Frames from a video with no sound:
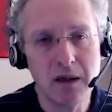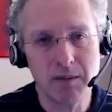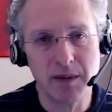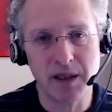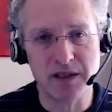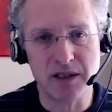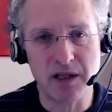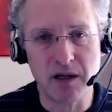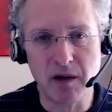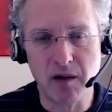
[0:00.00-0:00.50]

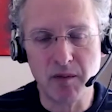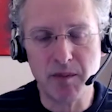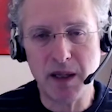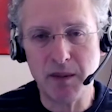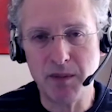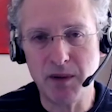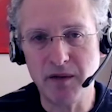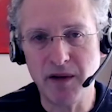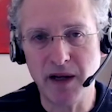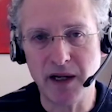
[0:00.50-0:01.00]
because a lot of
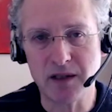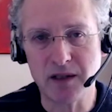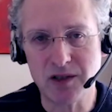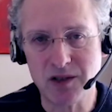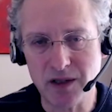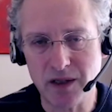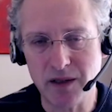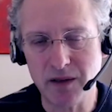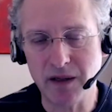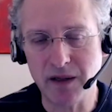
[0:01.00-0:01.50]
people who've had a
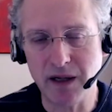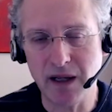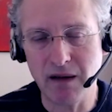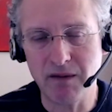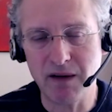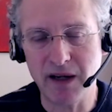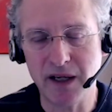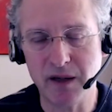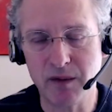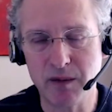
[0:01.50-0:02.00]
stroke and
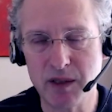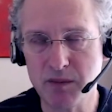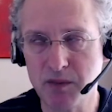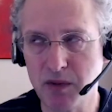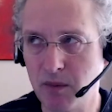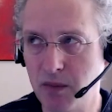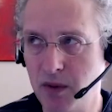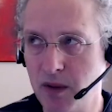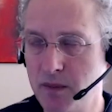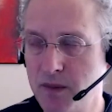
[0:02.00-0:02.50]
have language
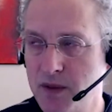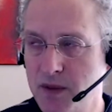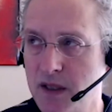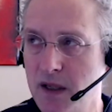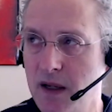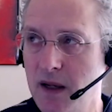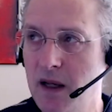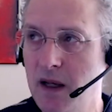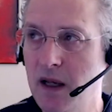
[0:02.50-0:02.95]
problems